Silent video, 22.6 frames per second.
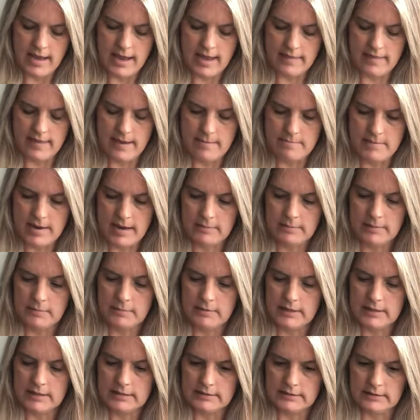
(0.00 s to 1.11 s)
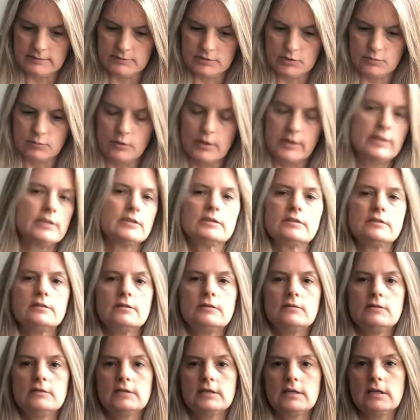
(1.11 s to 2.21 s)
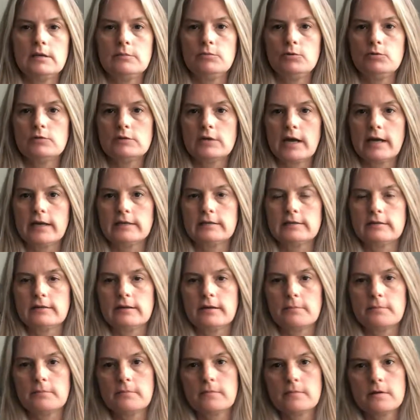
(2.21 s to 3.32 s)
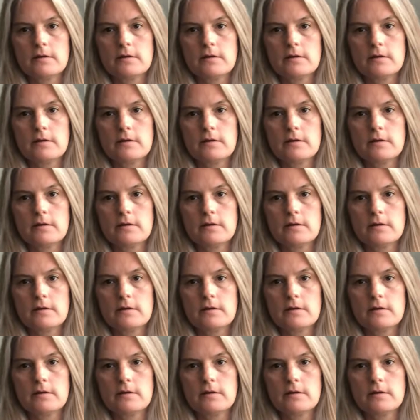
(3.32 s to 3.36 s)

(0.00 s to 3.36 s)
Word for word: and that may be because they just wanted to keep you tied to them